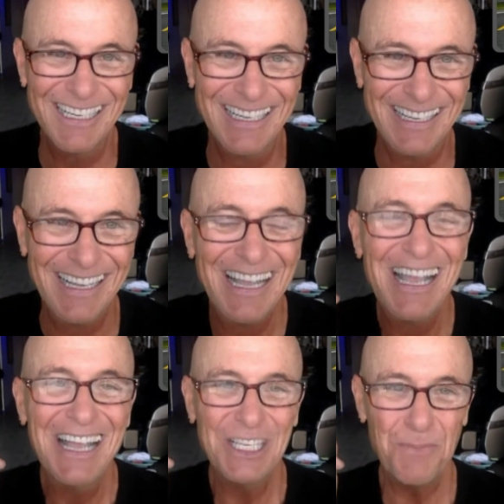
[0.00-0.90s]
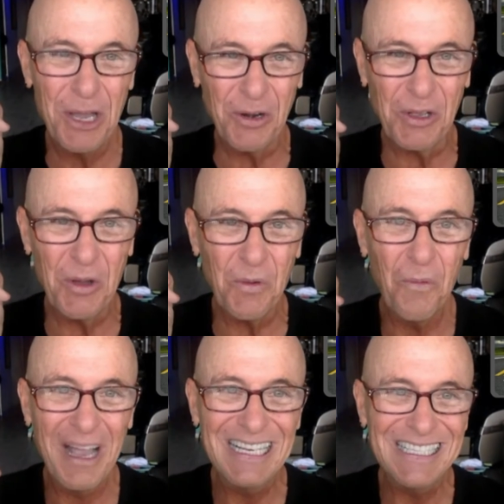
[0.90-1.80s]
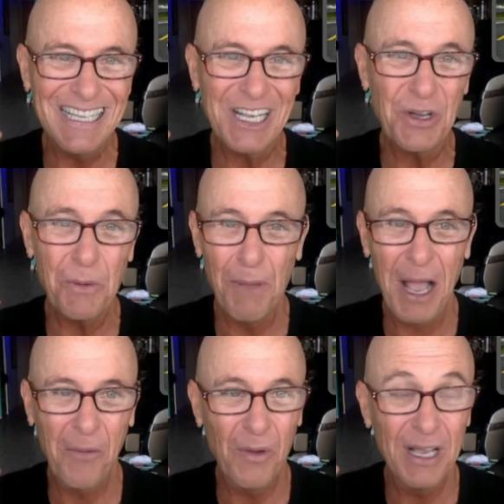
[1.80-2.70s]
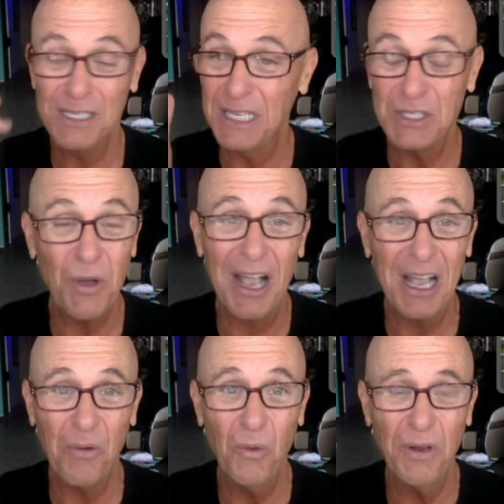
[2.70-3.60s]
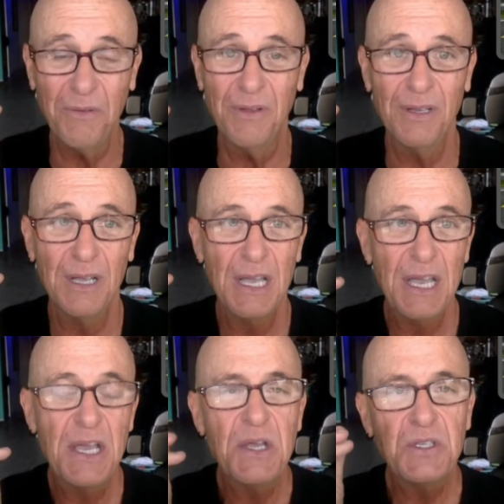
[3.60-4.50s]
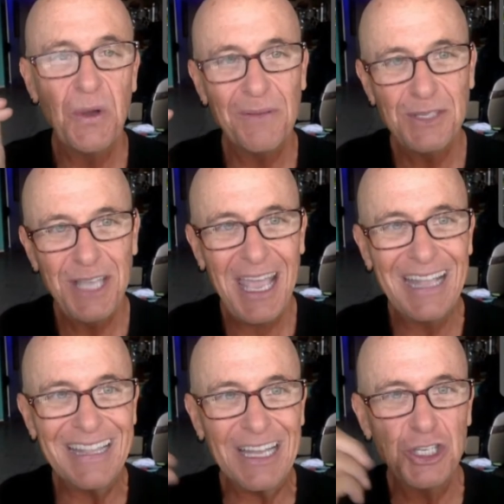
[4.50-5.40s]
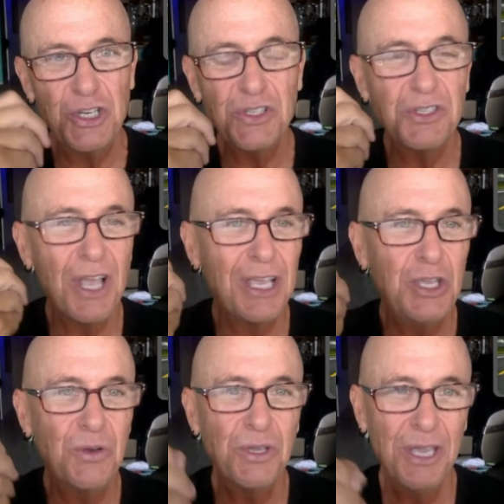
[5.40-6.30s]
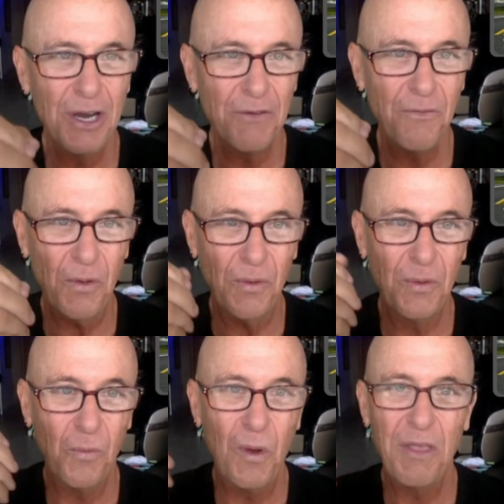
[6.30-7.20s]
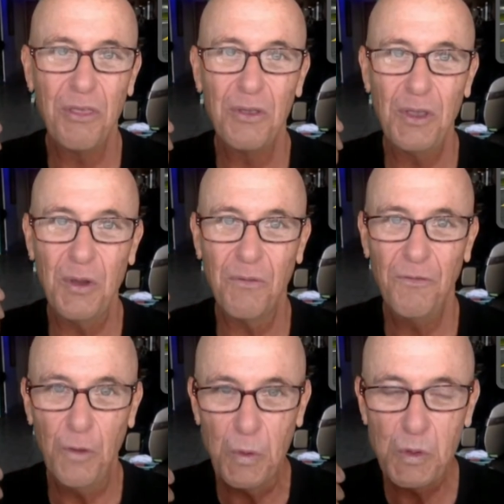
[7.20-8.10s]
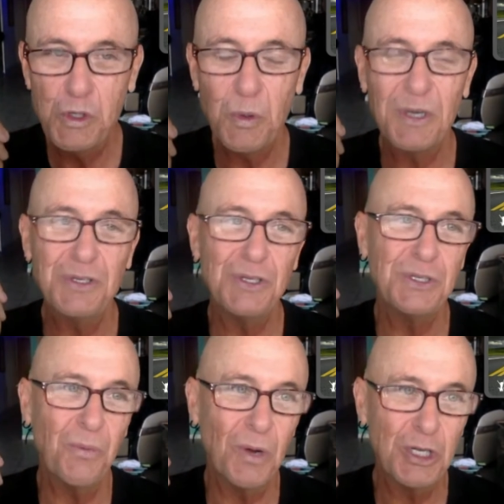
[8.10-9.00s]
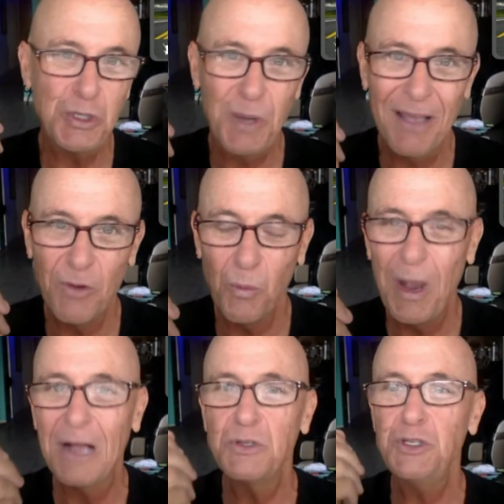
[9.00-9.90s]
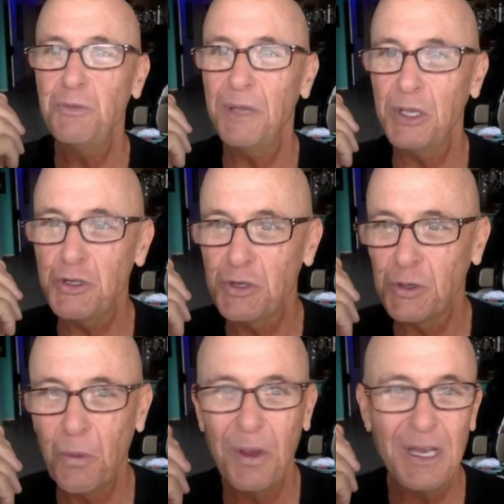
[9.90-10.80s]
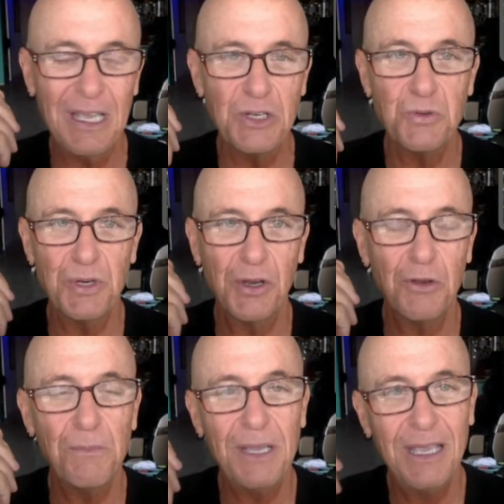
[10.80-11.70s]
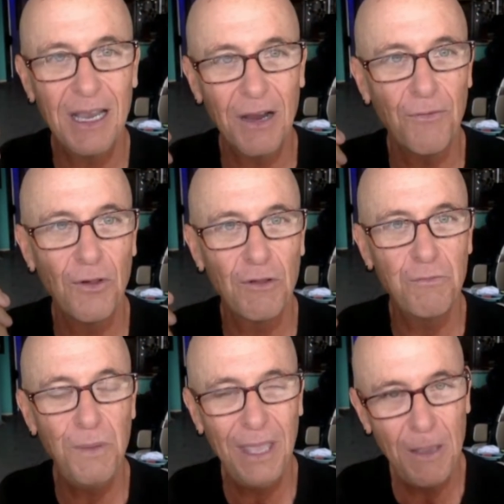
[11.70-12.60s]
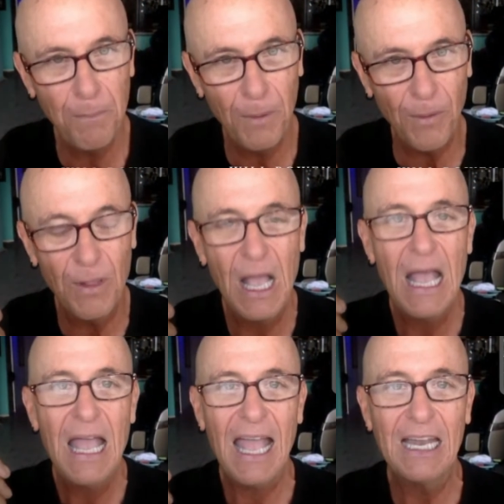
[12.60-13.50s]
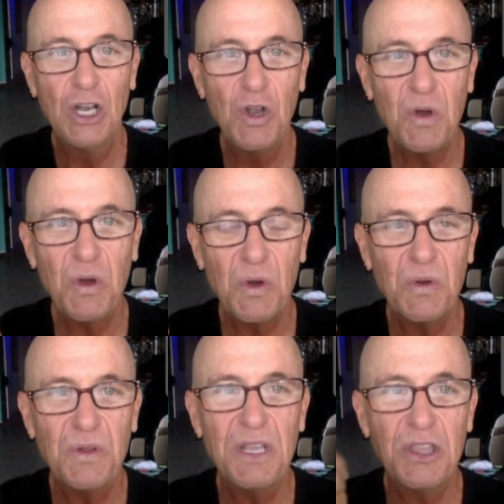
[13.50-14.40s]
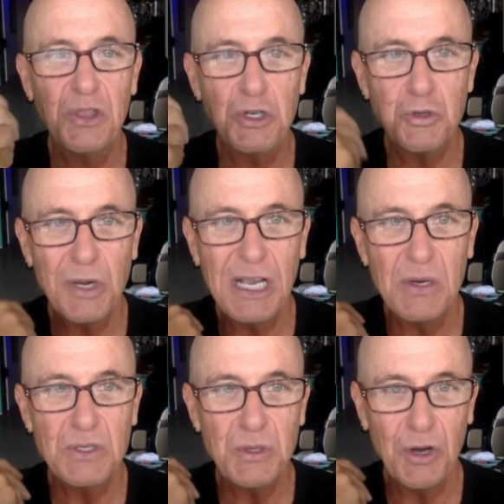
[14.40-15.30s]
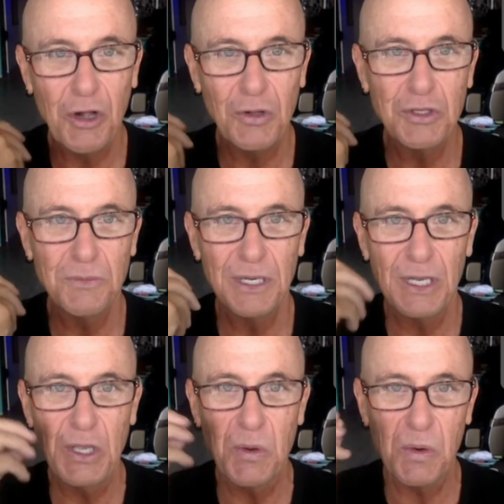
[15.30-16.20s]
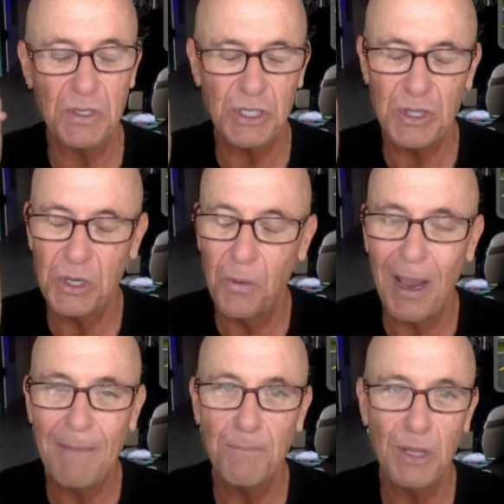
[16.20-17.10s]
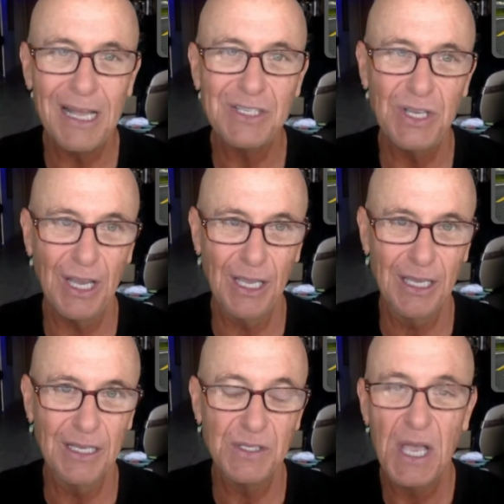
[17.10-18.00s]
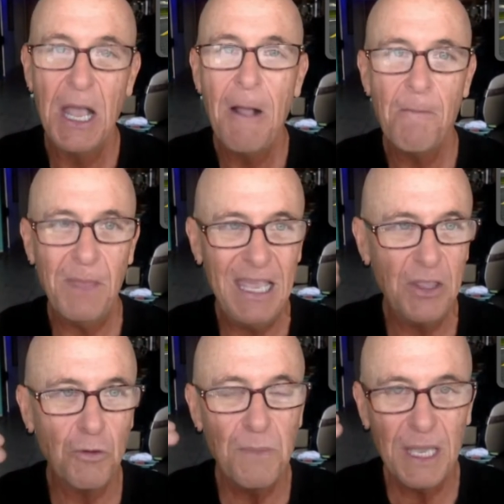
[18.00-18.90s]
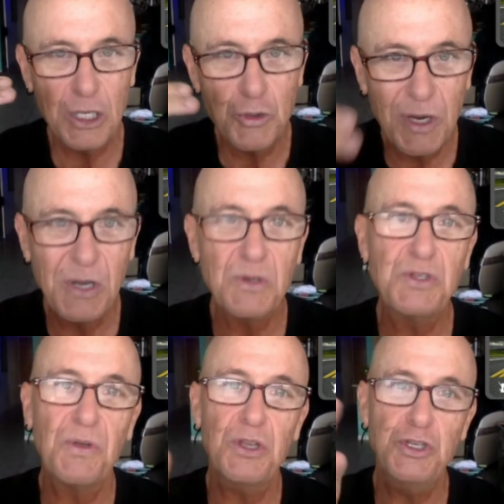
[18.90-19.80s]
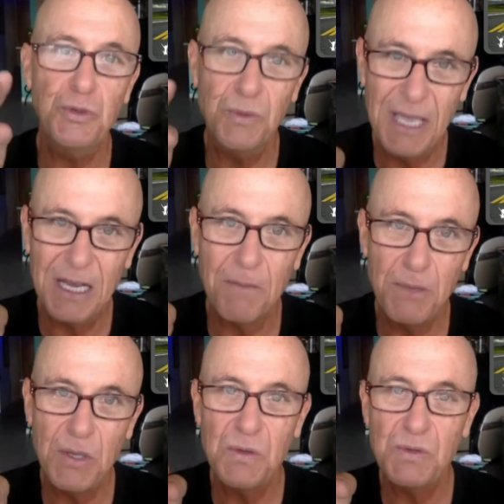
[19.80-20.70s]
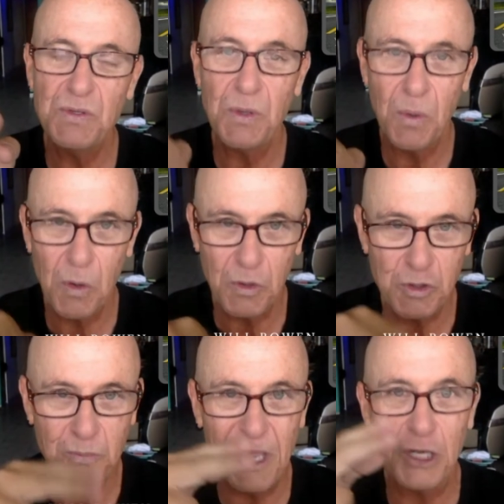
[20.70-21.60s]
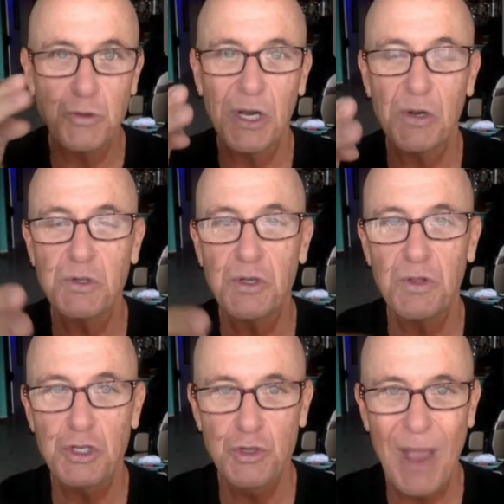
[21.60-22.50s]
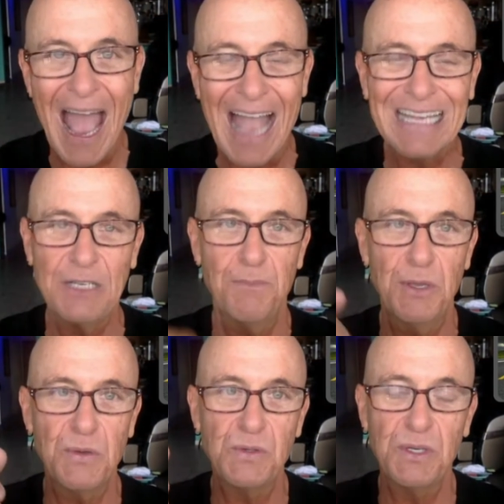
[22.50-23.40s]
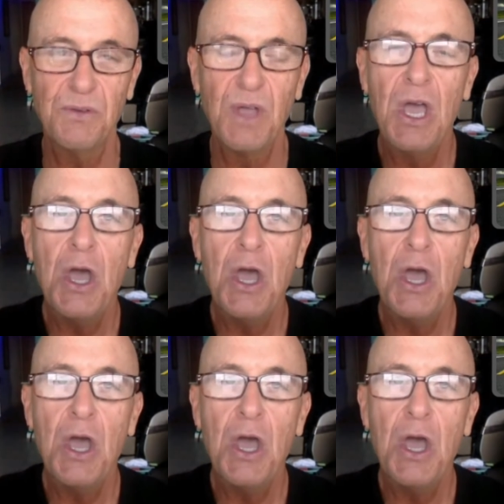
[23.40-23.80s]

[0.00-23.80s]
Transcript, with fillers: it's better to go to waste than go to my waist. And so I got rid of it. So I'm saying that just like you're careful with your food choices and what you have around you because you're going to get triggered, be careful of people and learn that the triggers are ultimately yours. And the great blessing is either being triggered so that you get abused or being triggered so that you act abusive